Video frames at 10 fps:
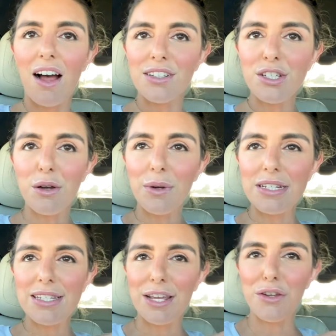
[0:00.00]
also
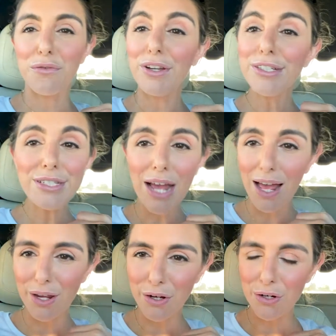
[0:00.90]
is that you're very
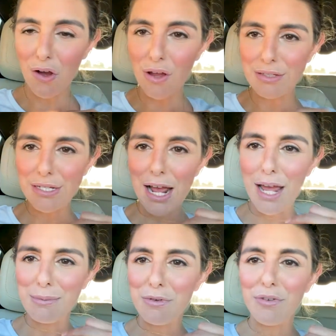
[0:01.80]
tired all the
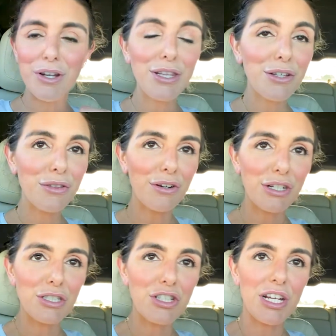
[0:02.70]
time. You're very
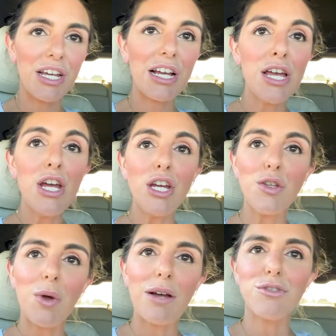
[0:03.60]
lethargic.
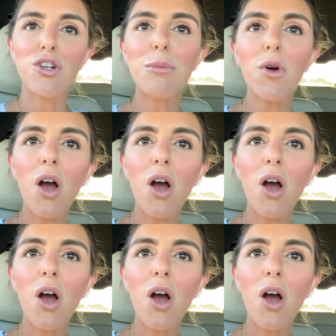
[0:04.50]
You have trouble